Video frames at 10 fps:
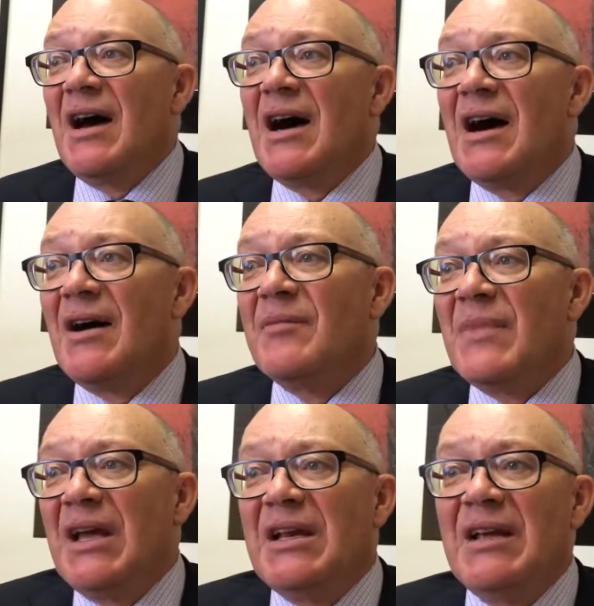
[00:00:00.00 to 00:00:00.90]
Um,
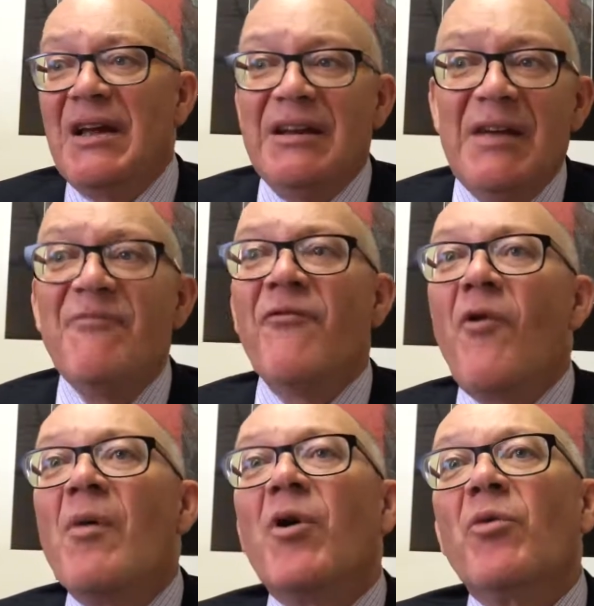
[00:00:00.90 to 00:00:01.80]
an, an
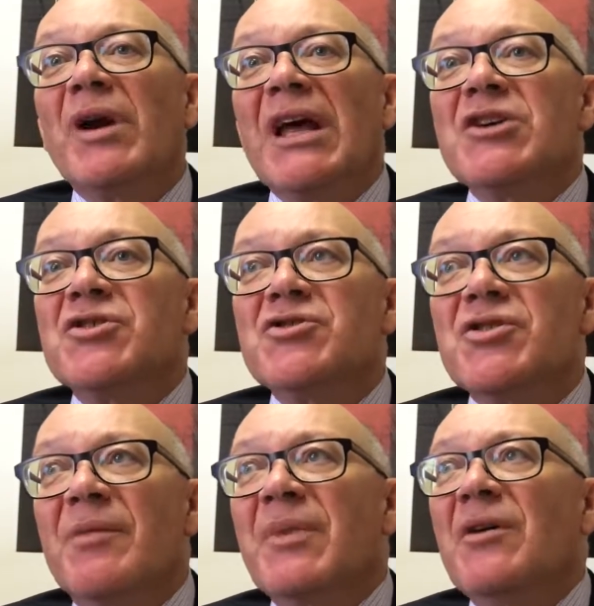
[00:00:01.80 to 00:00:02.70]
informal
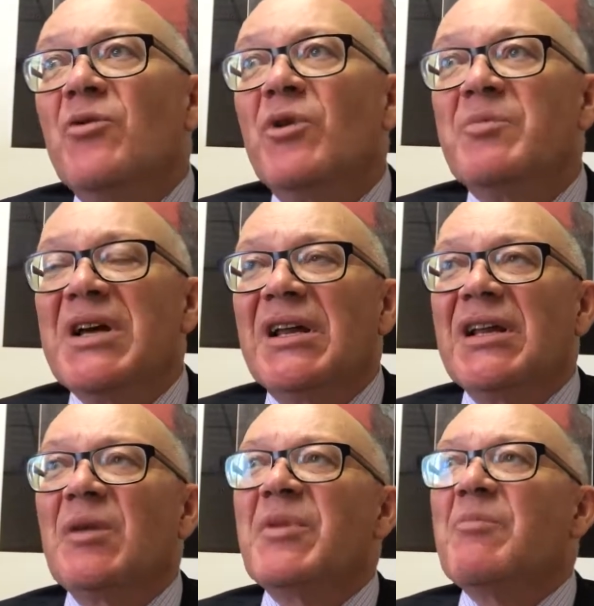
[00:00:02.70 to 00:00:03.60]
relationship would be a
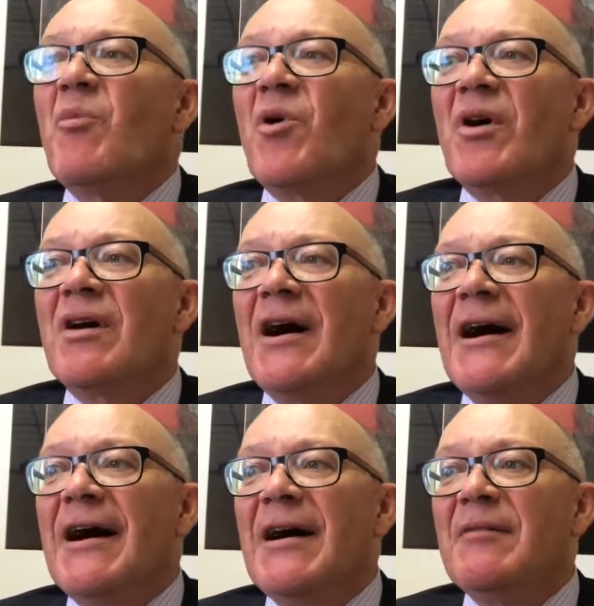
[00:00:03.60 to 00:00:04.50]
little bit more
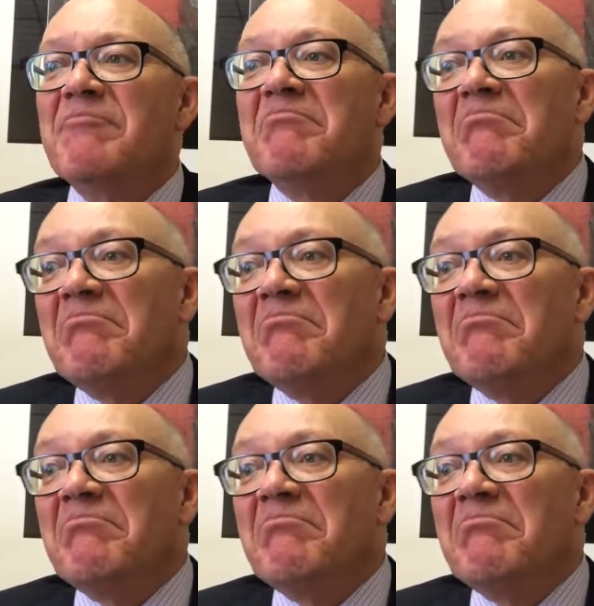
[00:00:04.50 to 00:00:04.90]
um,